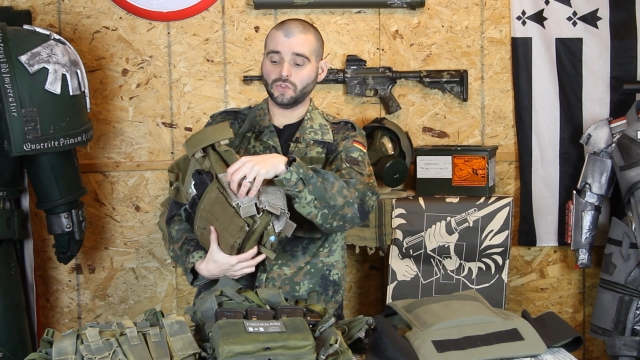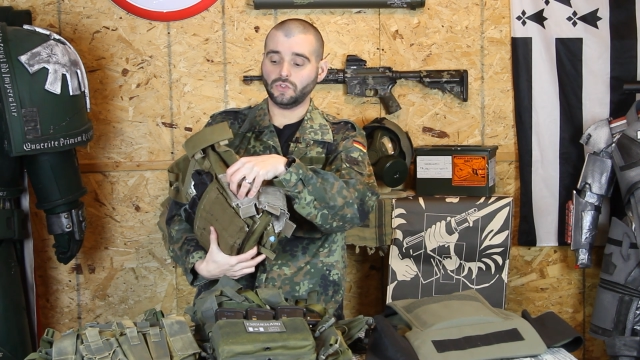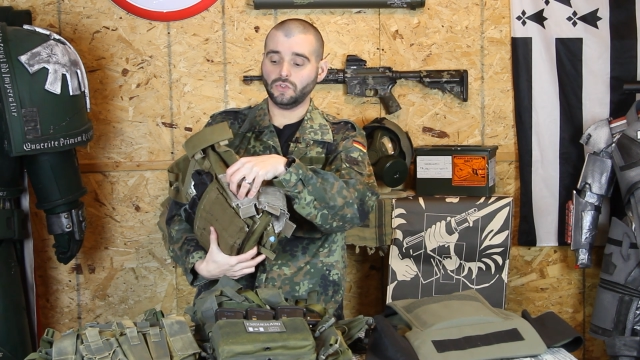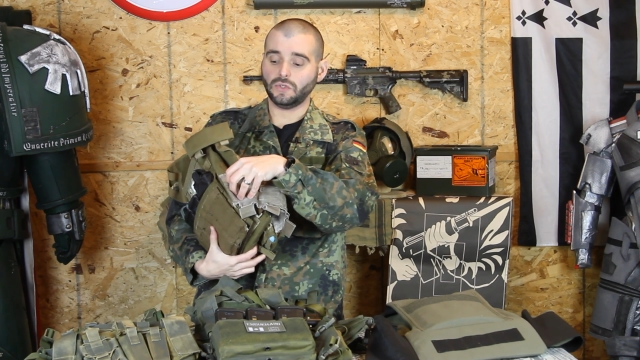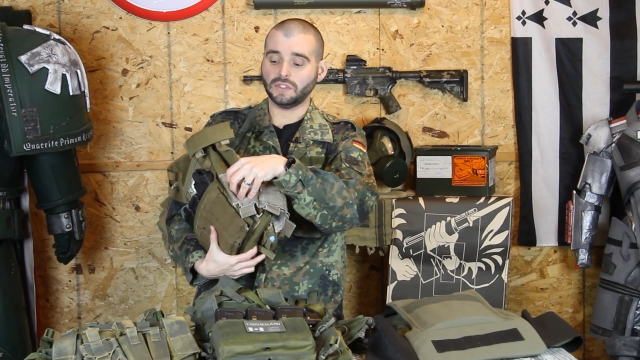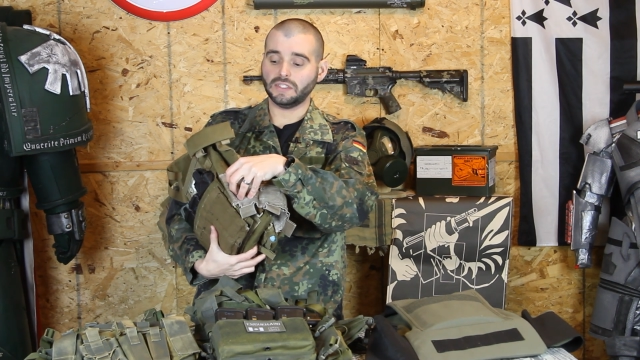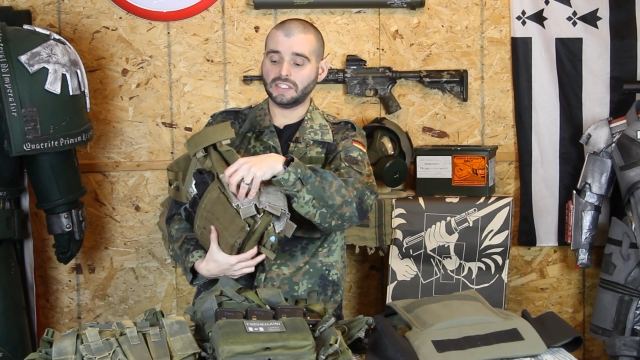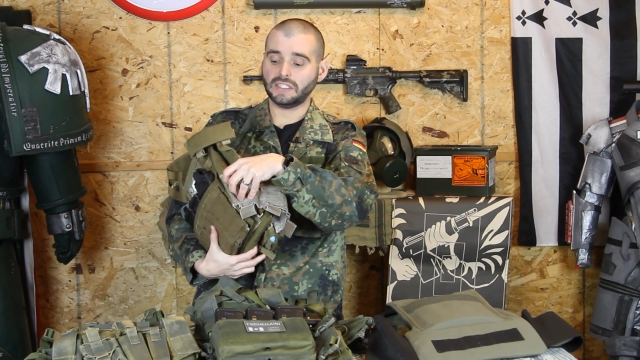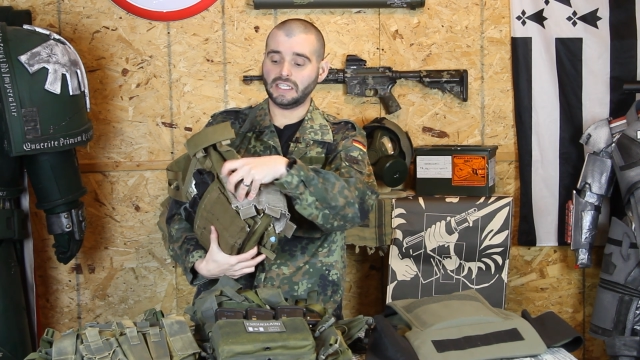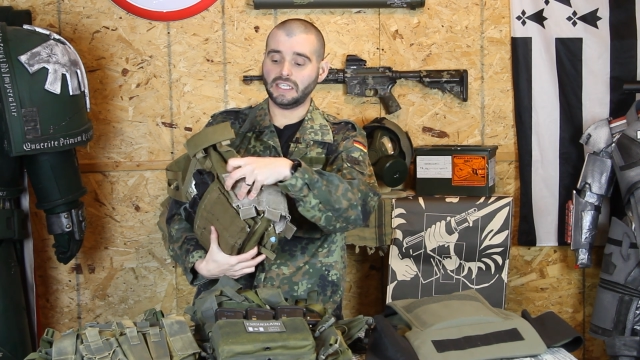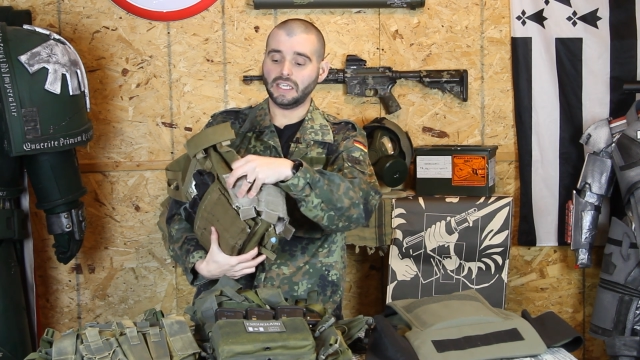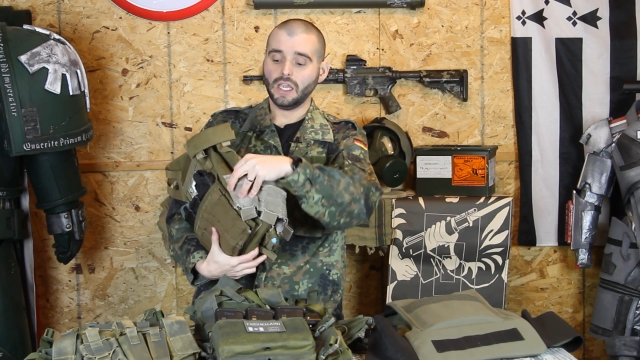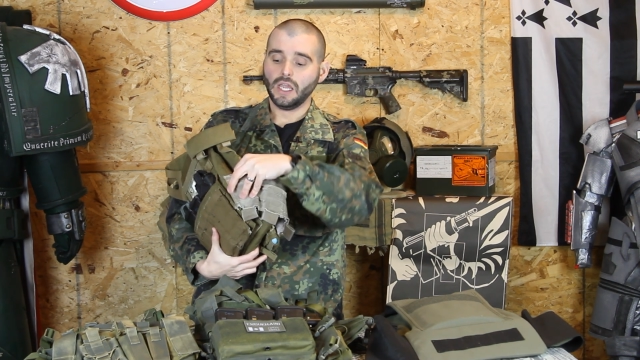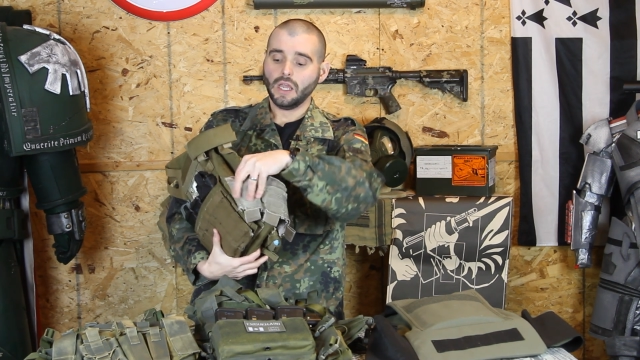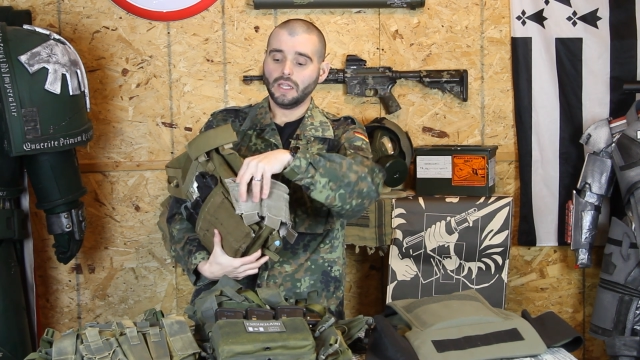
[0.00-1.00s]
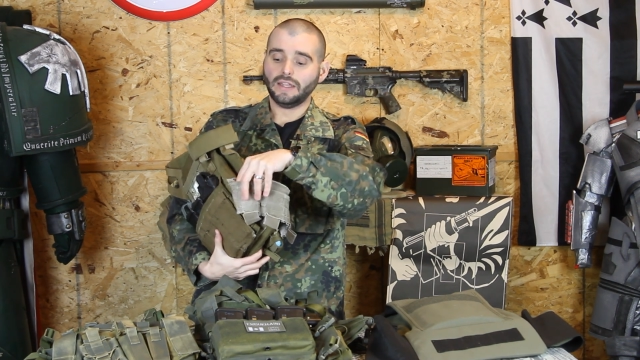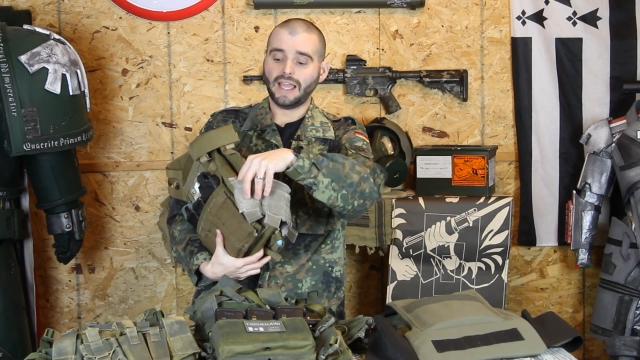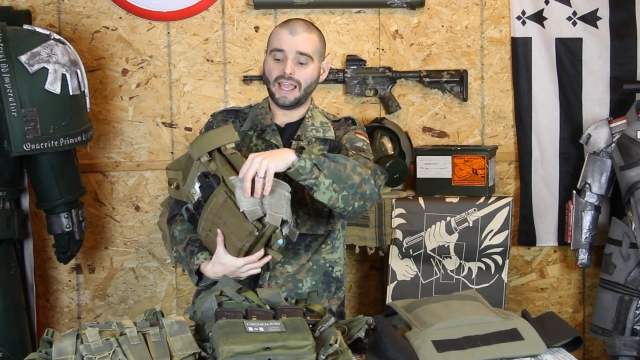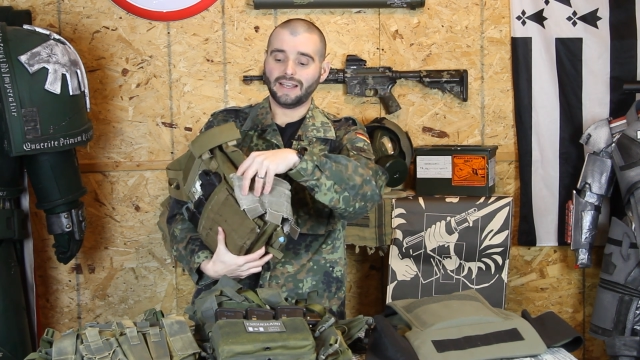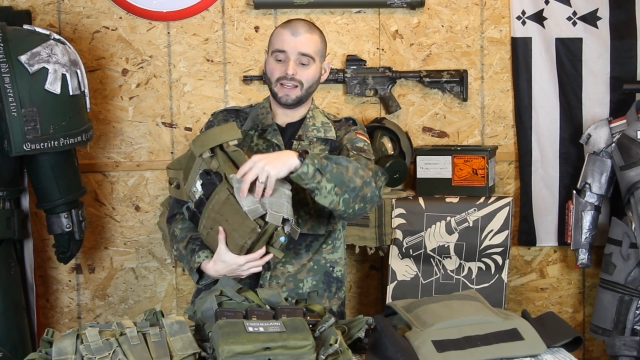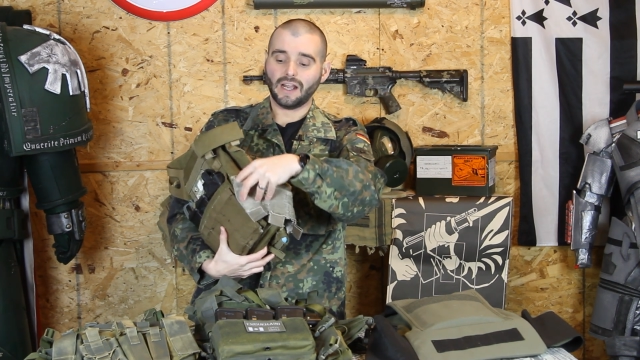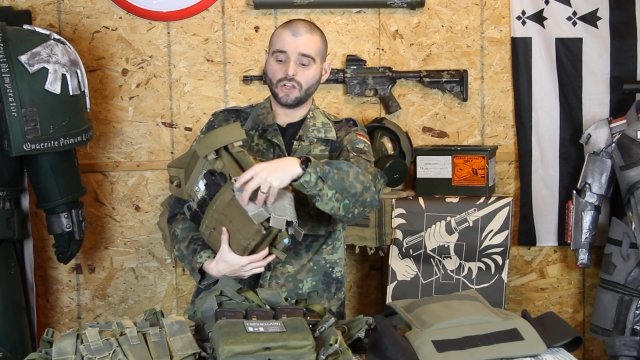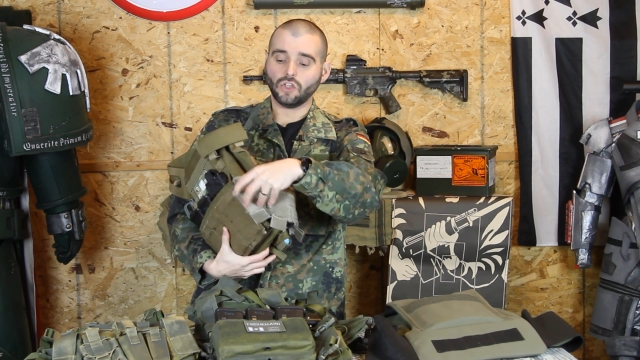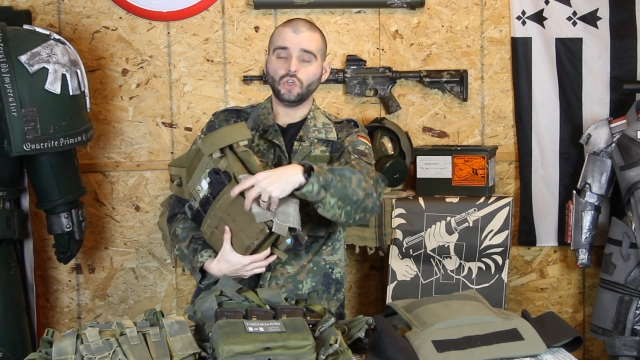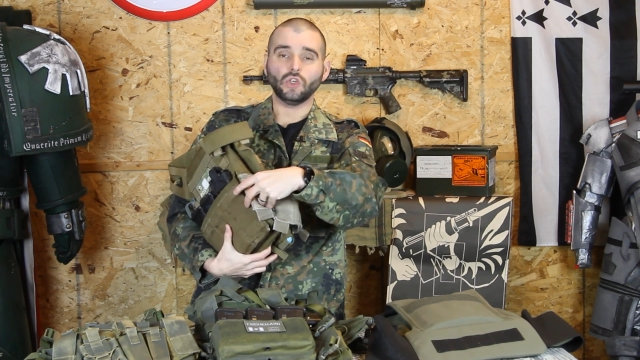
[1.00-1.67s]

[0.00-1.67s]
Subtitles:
so you can see that